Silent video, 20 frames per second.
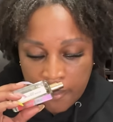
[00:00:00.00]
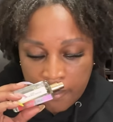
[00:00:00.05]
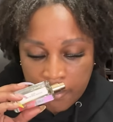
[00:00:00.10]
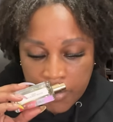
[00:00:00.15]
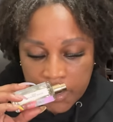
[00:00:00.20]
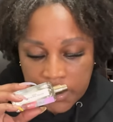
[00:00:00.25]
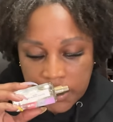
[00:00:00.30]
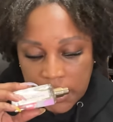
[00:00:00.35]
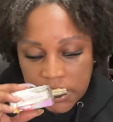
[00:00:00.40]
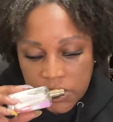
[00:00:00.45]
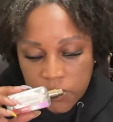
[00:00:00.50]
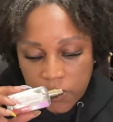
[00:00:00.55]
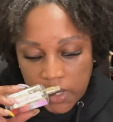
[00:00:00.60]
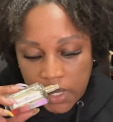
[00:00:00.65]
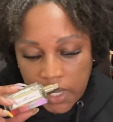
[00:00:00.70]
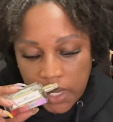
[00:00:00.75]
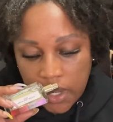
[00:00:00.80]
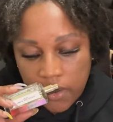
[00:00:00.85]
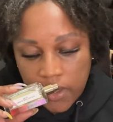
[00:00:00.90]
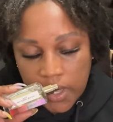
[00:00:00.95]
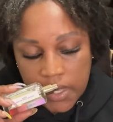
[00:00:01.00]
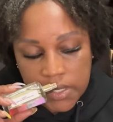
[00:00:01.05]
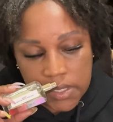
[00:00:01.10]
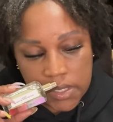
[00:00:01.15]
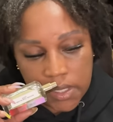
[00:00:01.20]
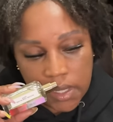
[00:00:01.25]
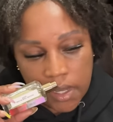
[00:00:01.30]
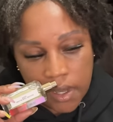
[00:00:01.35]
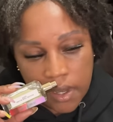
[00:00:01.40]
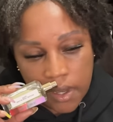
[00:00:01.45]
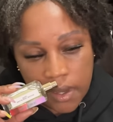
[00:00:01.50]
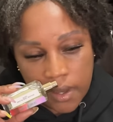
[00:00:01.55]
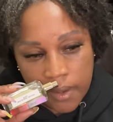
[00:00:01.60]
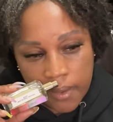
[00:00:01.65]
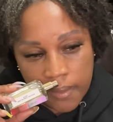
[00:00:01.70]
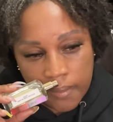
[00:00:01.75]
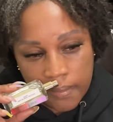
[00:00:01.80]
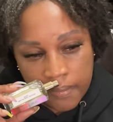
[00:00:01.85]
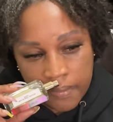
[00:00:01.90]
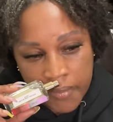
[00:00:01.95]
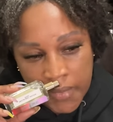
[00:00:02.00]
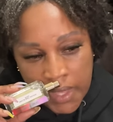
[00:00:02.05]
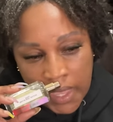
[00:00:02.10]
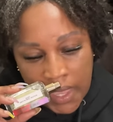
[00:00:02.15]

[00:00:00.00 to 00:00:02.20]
But this one here is, um,